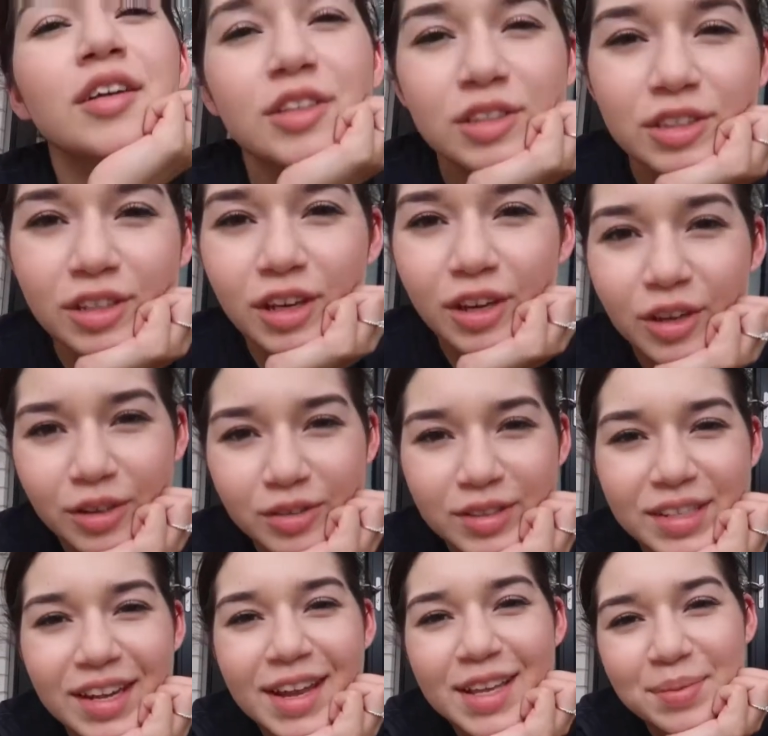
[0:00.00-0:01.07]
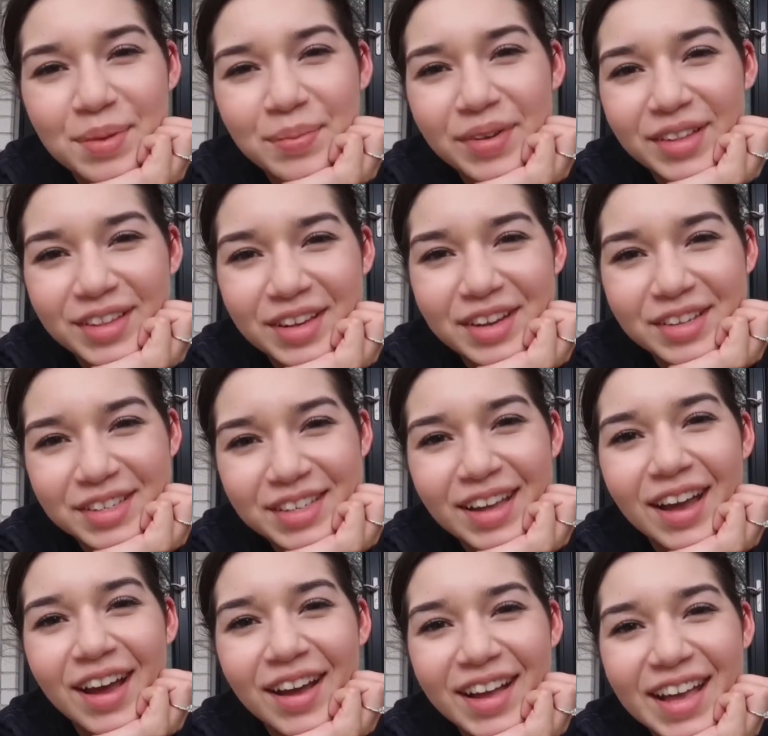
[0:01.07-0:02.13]
so today's my brother's
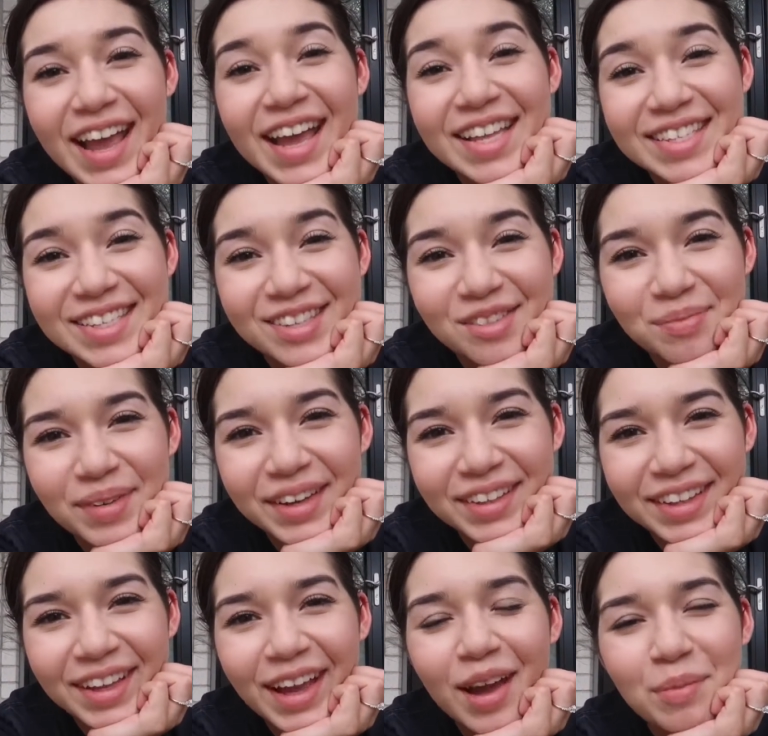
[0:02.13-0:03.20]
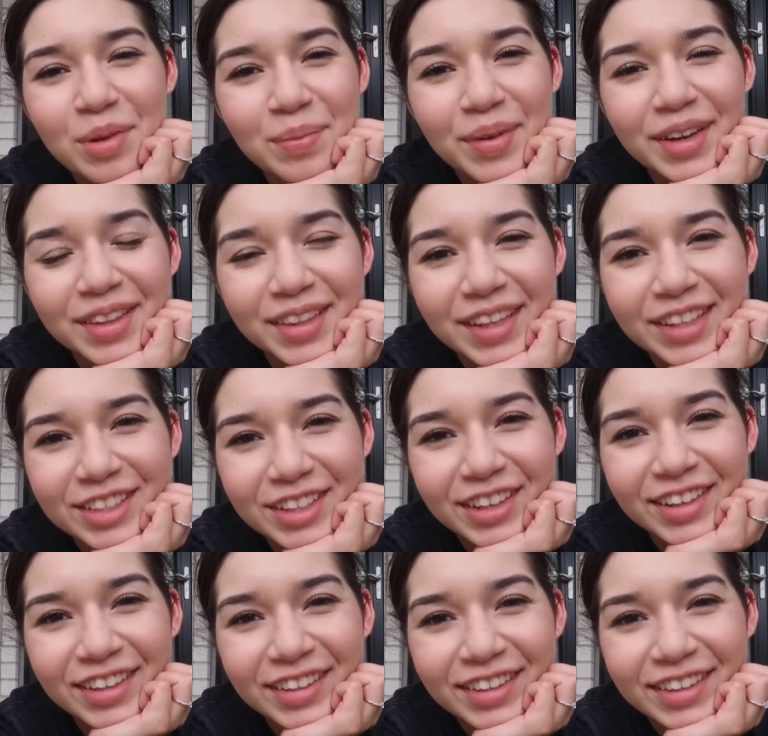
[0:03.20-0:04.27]
uh, 18th birthday happy birthday
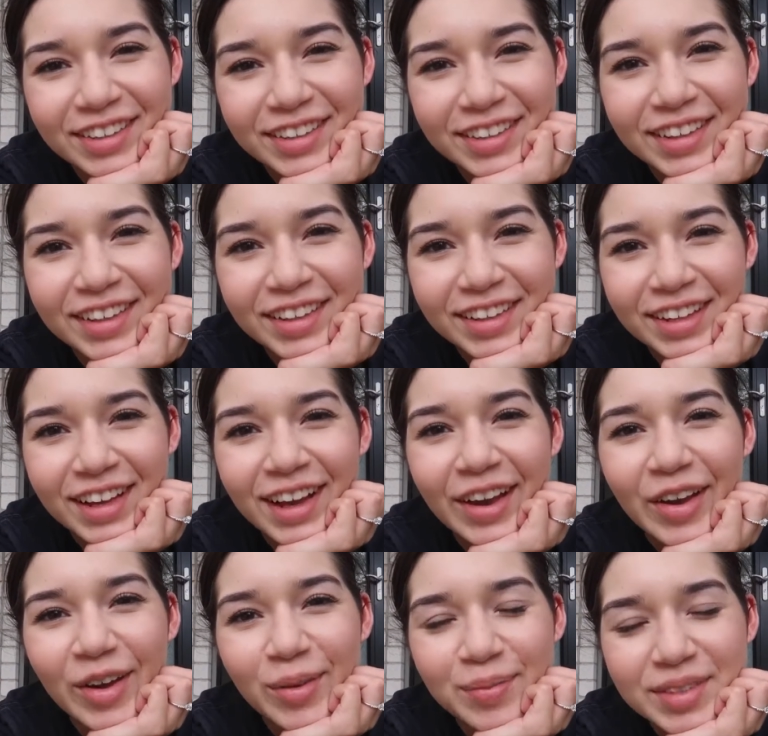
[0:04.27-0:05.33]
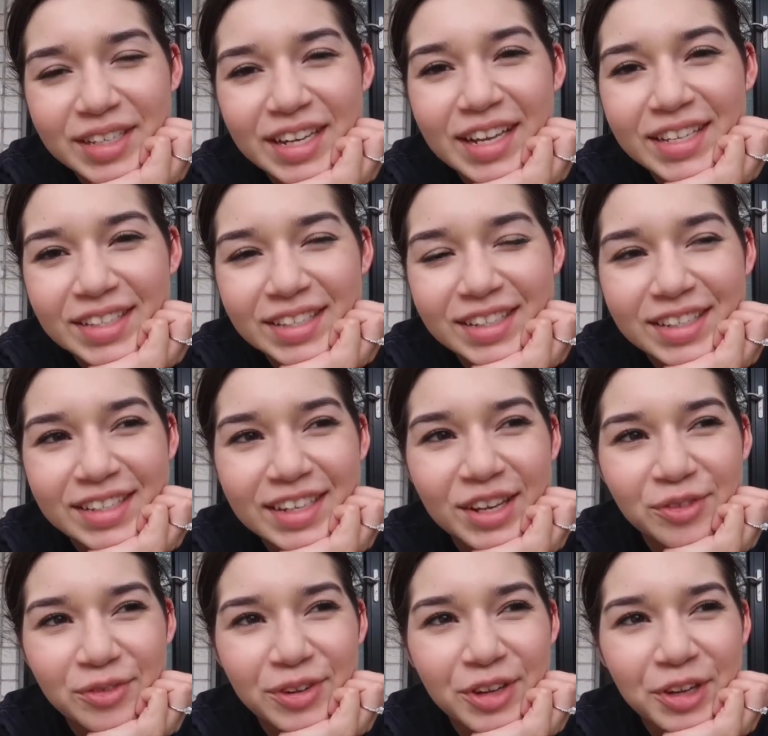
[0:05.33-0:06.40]
jonathan i hope today's a good
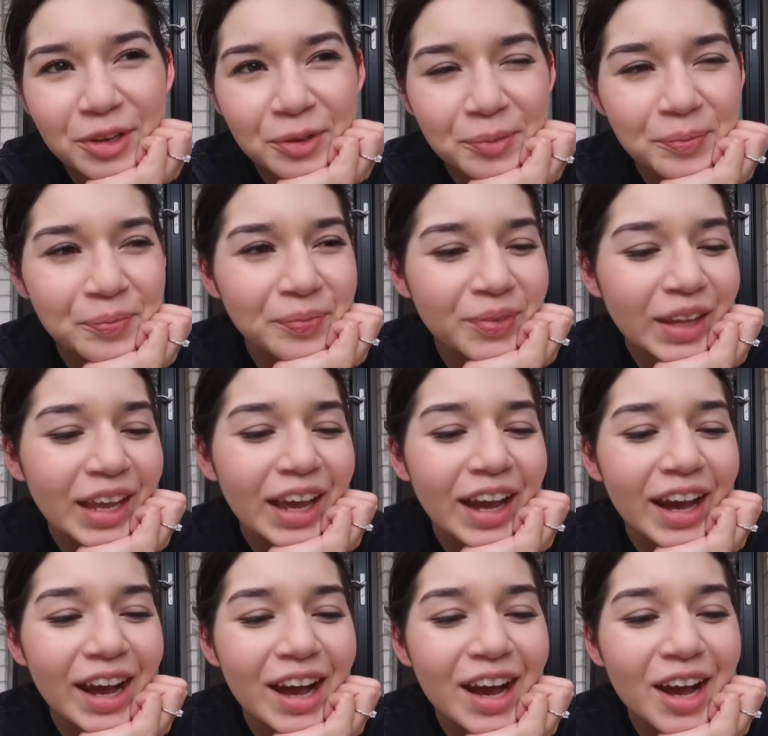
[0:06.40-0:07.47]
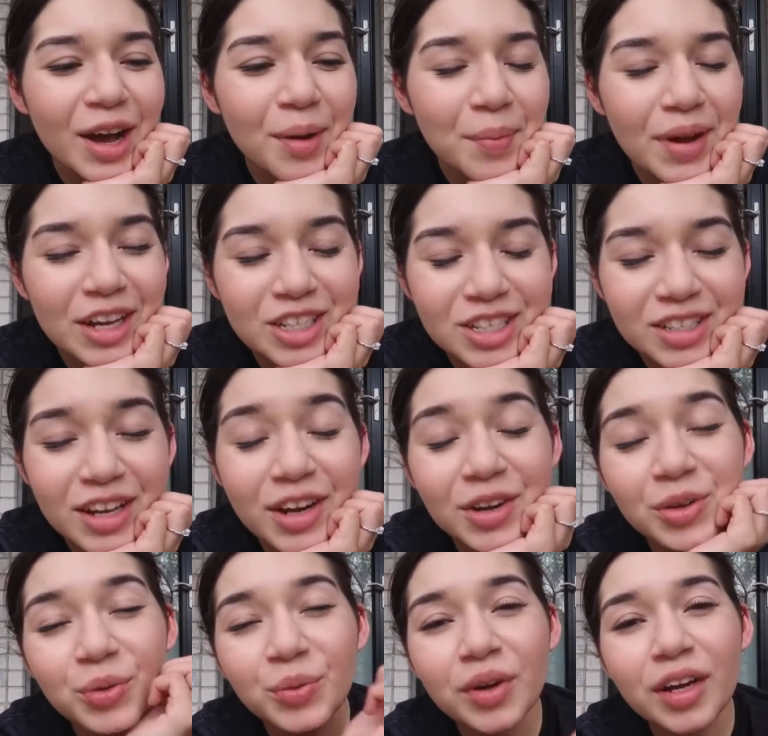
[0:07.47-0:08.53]
day for you um i just got
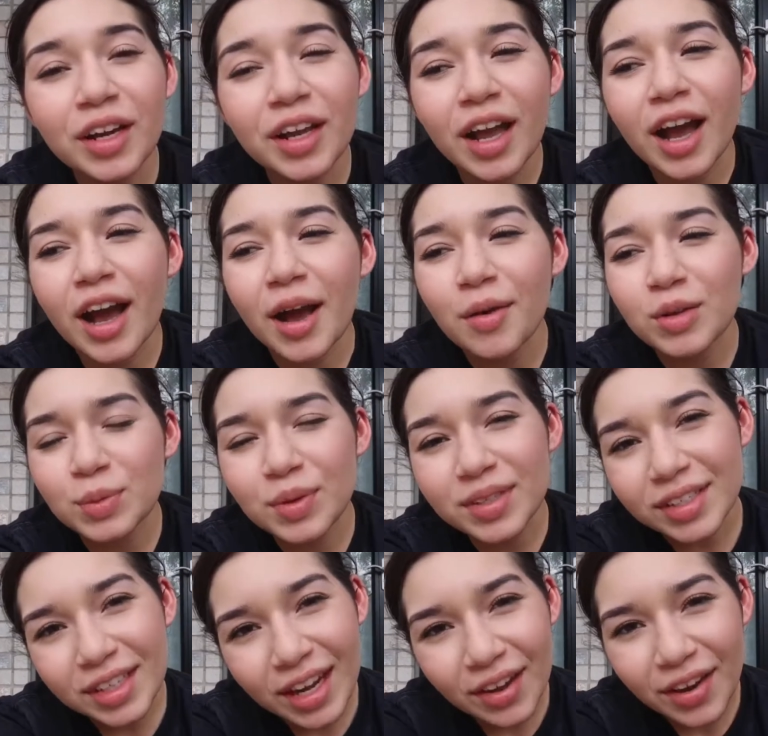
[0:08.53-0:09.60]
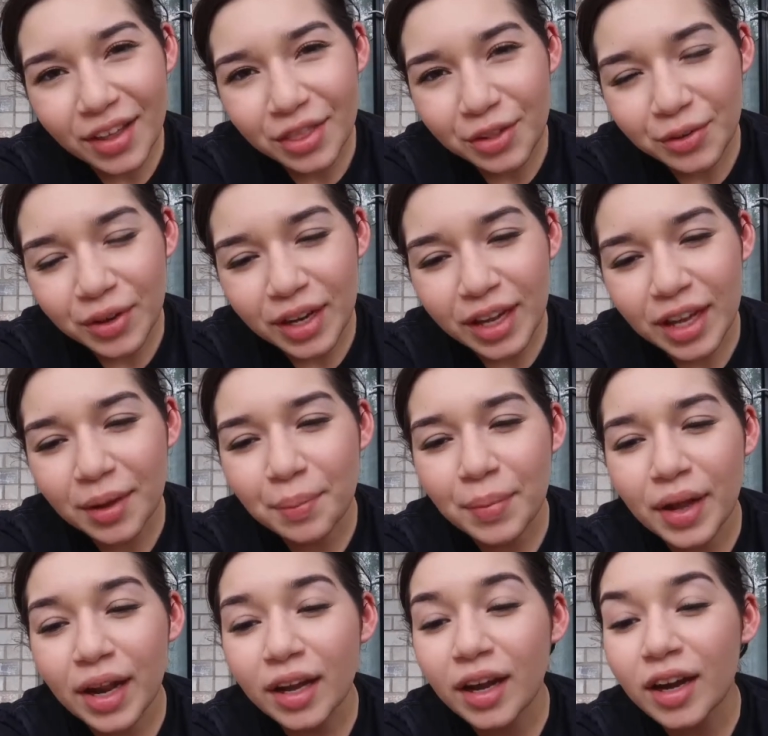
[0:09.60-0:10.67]
out of work i was supposed to get out at three
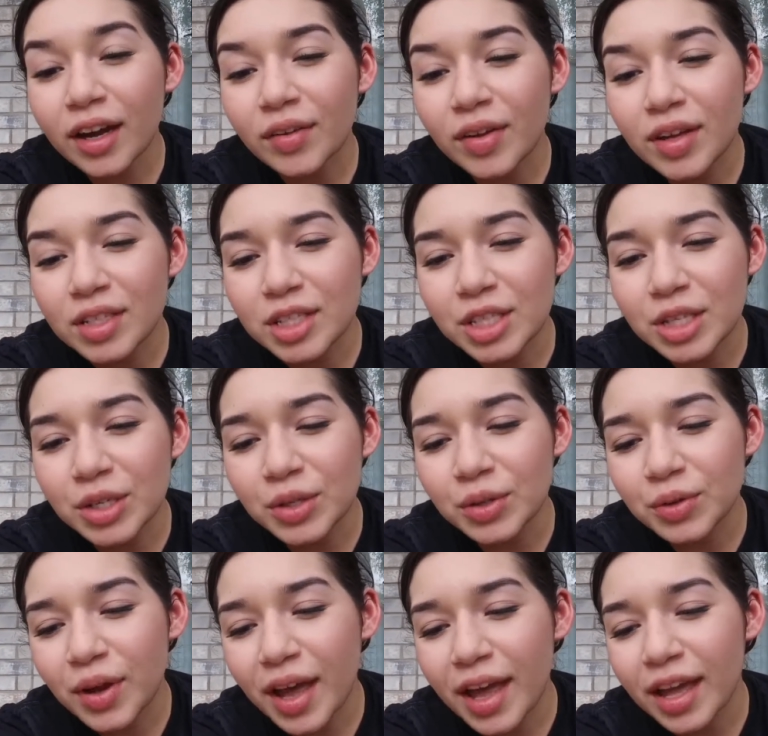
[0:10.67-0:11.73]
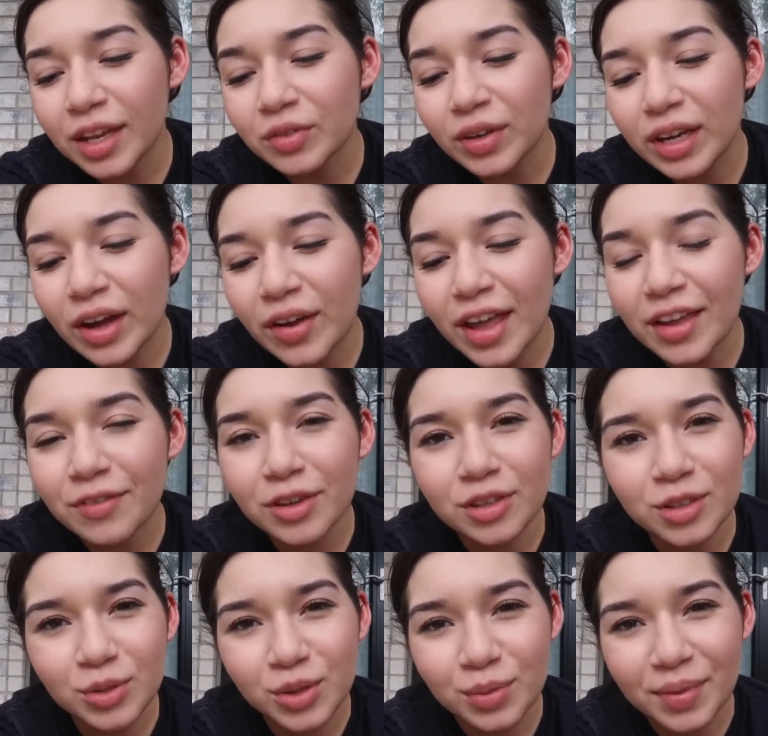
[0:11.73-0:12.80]
but i got out at two and right now avery
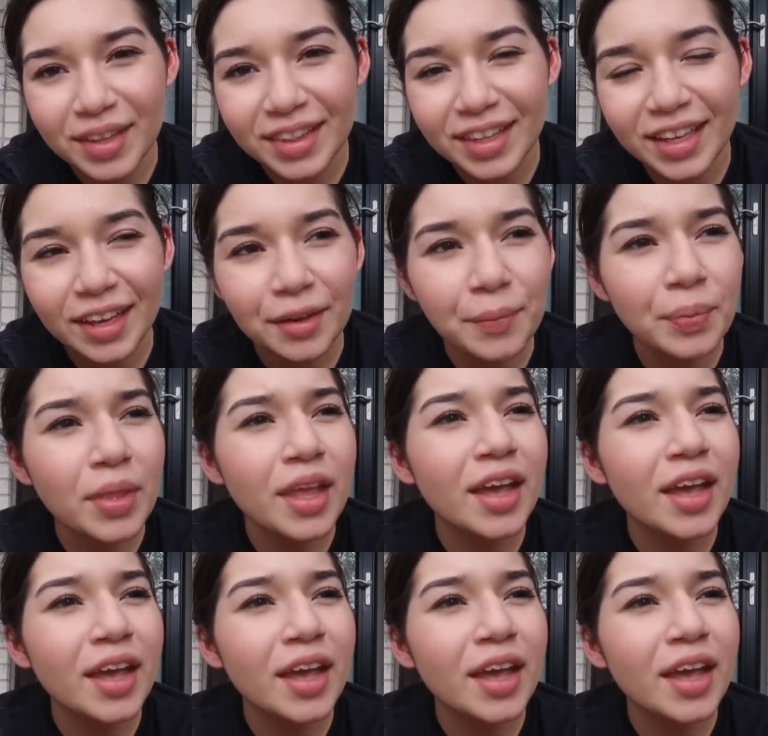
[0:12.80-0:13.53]
is with my tia.